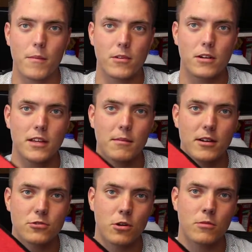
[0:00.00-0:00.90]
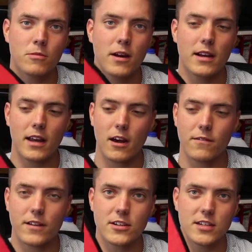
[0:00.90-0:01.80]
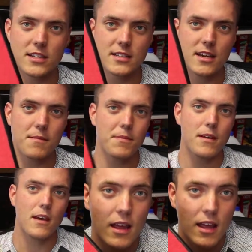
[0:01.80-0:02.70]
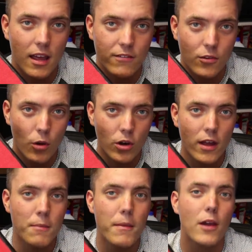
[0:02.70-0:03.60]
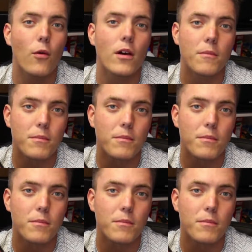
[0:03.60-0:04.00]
I'm currently in my dorm room right now finishing this up. If you want to know how to make one,